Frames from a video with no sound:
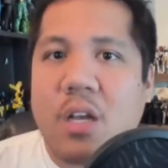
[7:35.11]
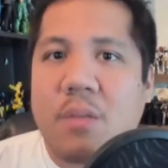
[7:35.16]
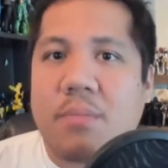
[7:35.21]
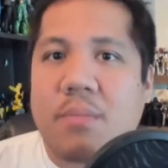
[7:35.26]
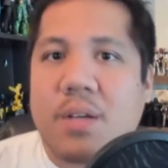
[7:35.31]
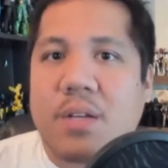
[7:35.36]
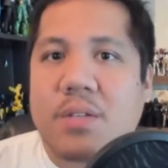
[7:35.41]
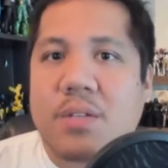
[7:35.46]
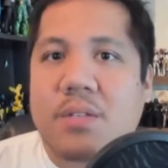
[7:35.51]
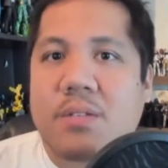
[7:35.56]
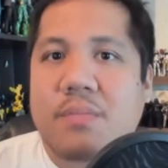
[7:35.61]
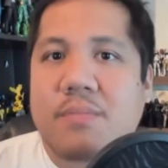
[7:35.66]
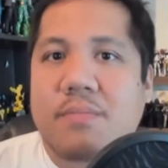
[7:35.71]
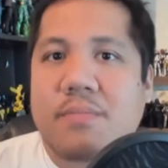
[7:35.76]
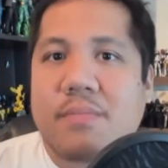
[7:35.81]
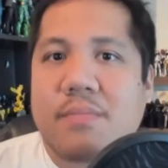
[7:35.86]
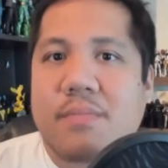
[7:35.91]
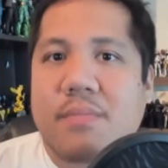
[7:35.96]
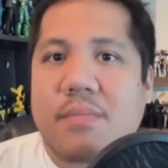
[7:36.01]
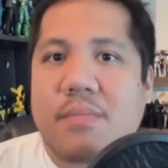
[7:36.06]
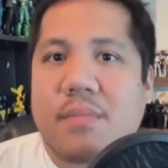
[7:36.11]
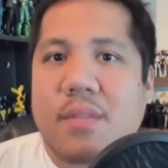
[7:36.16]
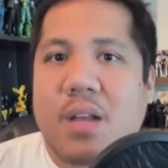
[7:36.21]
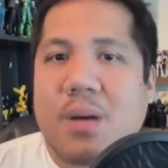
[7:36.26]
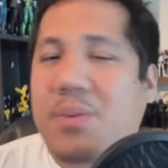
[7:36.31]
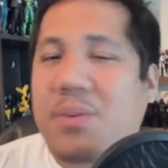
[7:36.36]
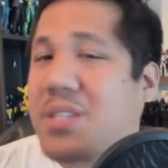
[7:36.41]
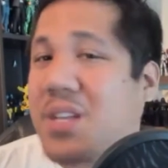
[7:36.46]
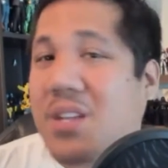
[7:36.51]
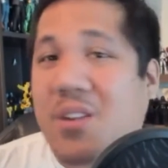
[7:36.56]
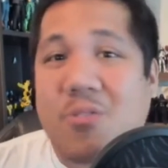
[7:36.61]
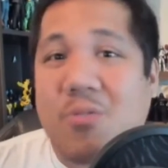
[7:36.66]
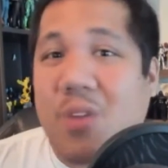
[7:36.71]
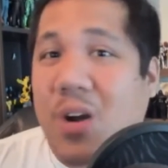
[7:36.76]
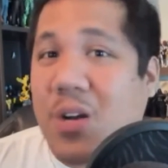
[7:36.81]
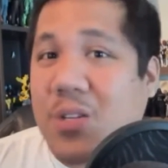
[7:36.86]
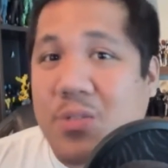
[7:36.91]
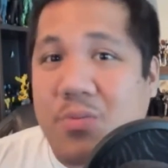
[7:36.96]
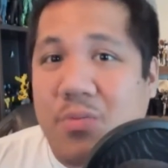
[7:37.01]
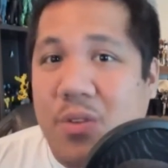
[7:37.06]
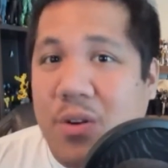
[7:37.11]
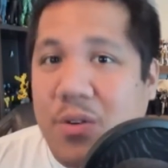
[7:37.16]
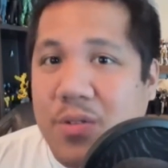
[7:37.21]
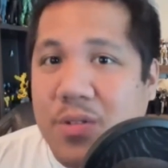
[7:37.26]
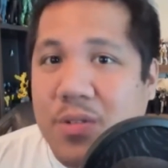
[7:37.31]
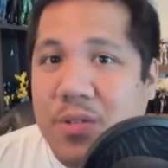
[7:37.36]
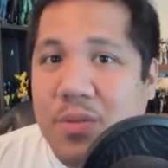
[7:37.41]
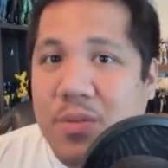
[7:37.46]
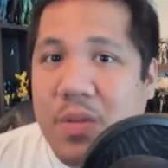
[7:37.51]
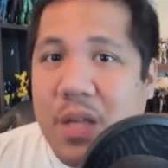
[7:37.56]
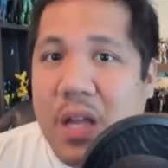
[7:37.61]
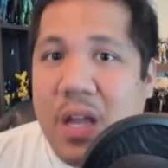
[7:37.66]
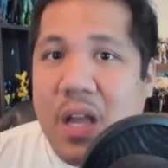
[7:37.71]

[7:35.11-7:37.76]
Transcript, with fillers: because I was at a crossroads.